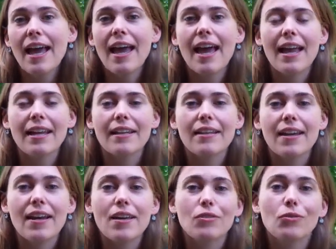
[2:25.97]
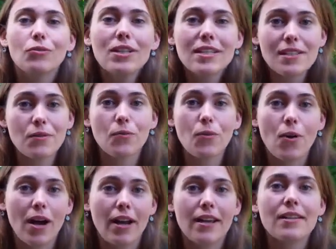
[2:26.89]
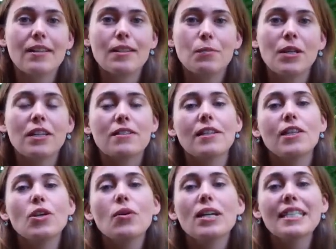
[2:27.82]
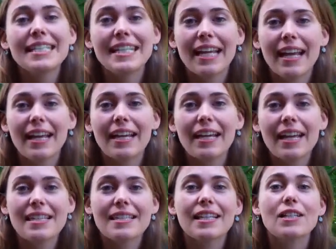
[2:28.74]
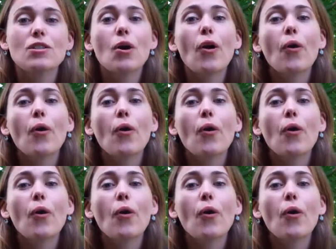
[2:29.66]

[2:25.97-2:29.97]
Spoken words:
And the reason why is because the USDA has said it's